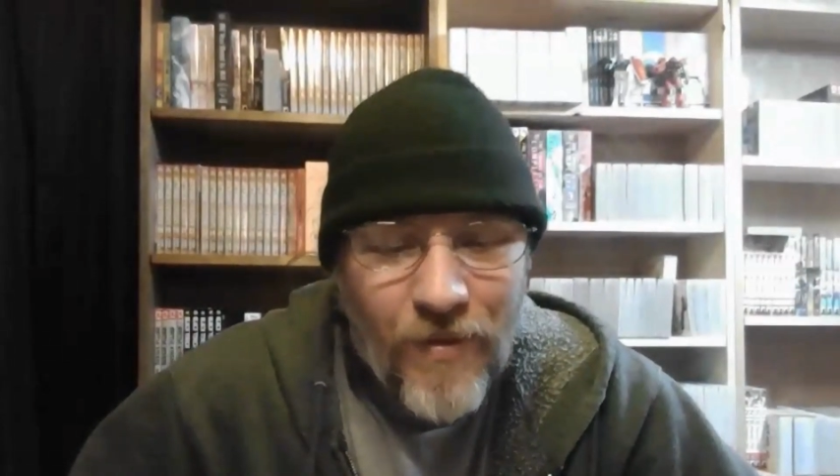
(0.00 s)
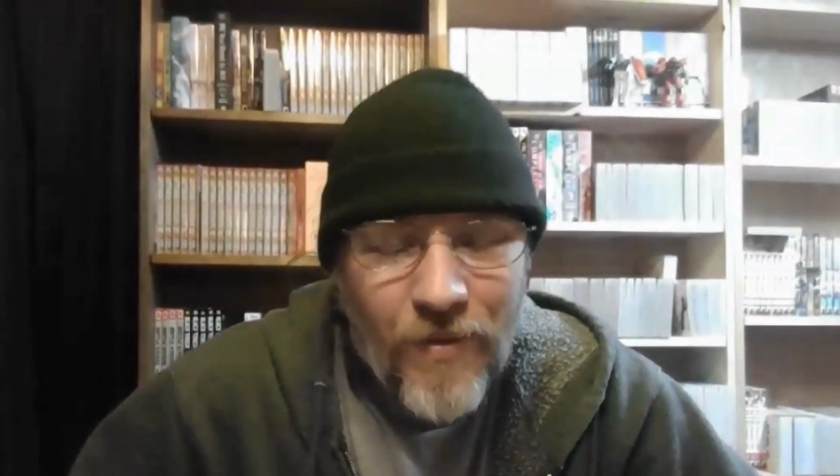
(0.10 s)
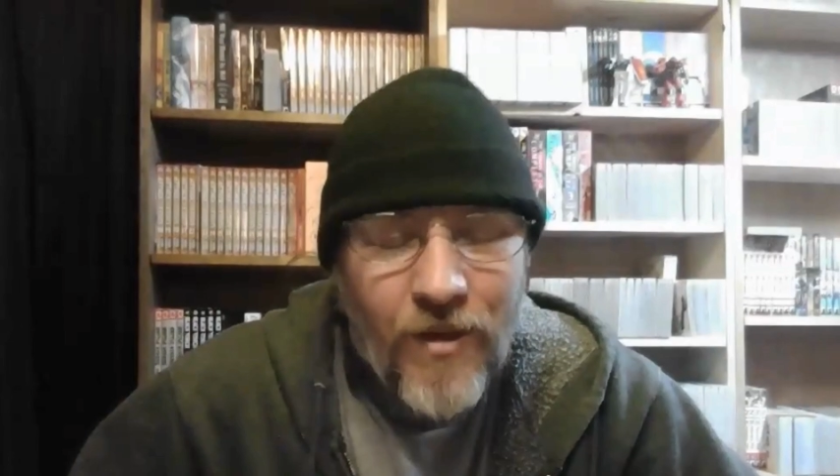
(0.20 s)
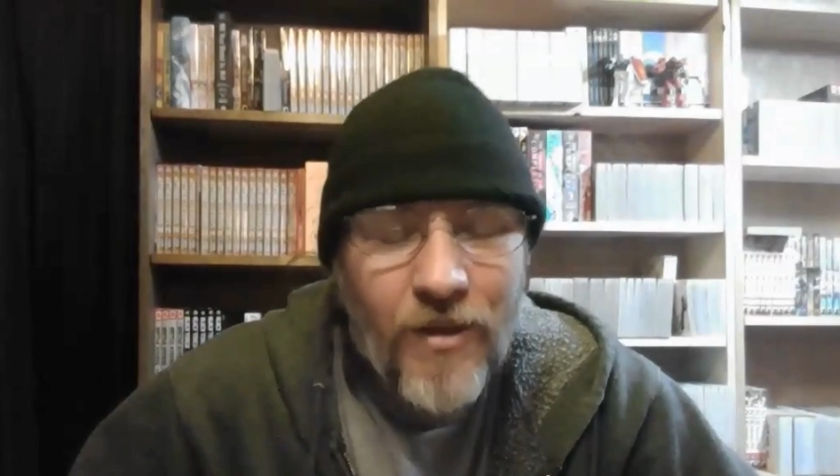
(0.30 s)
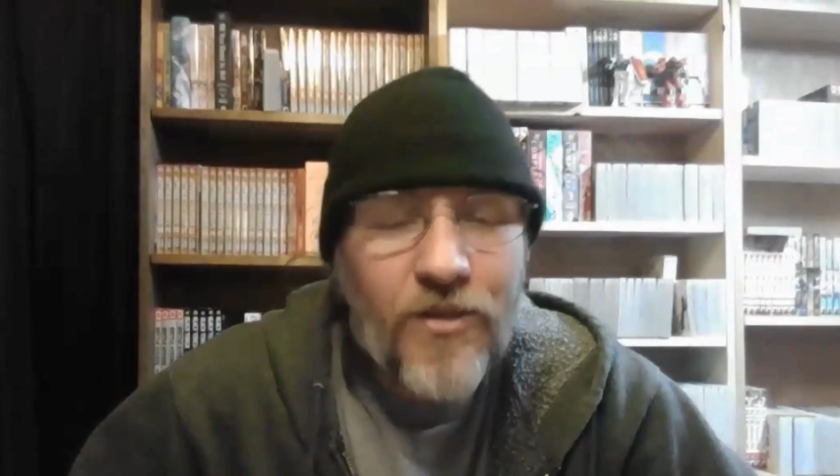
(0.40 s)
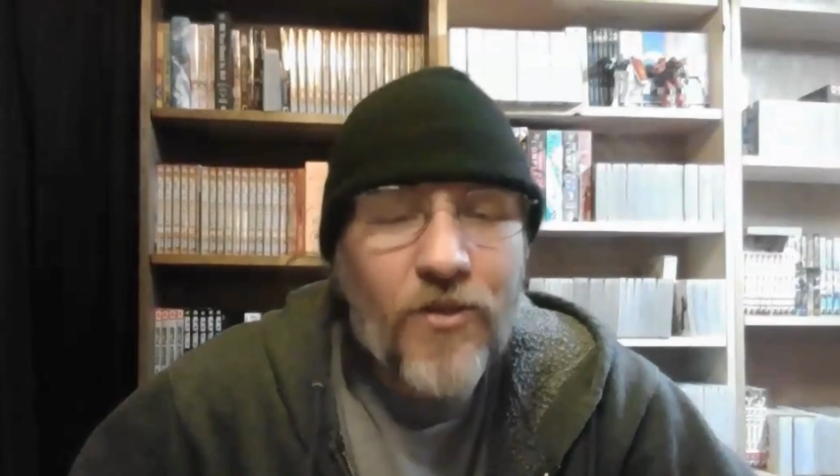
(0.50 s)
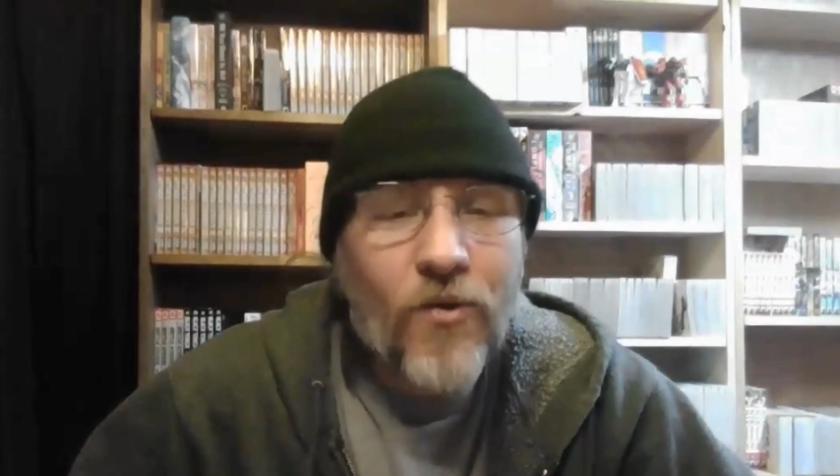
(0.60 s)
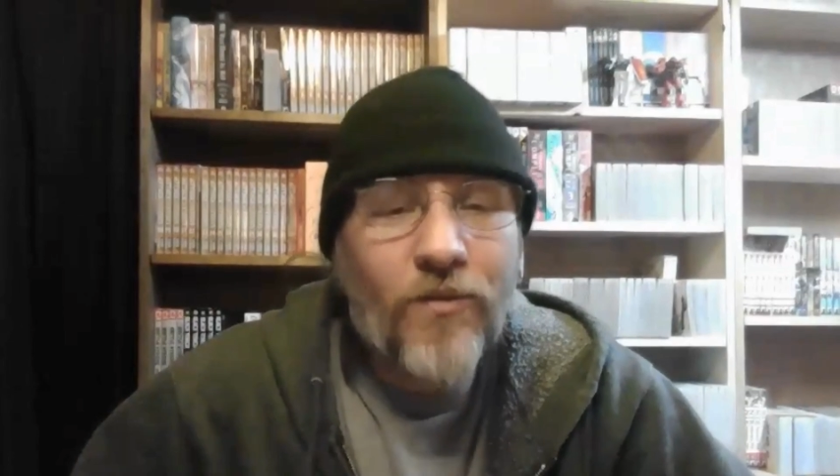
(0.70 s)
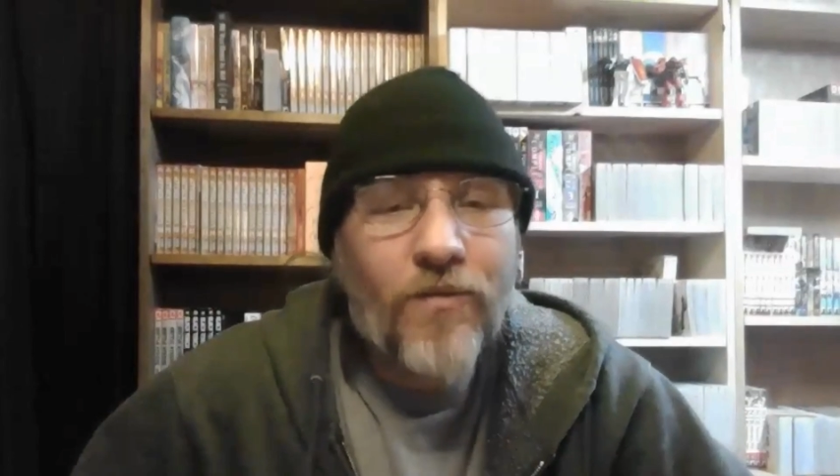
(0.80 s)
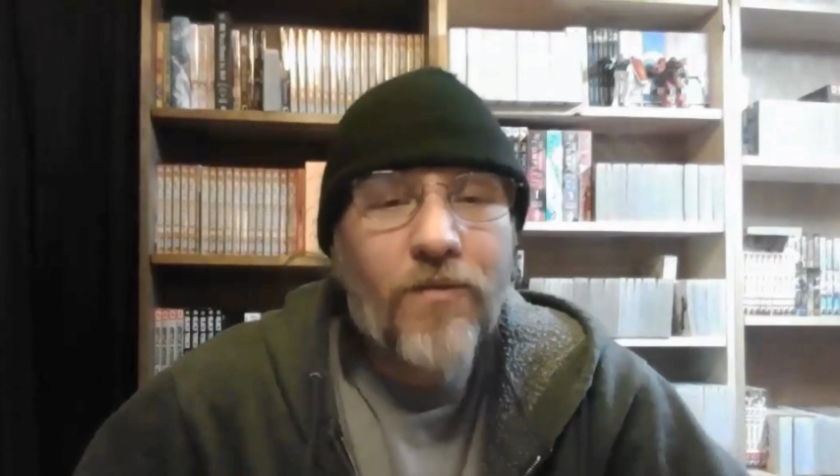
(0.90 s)

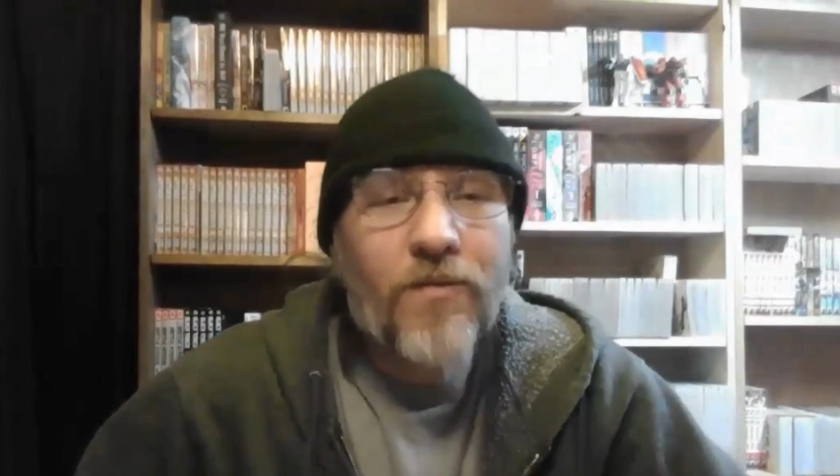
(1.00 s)
adult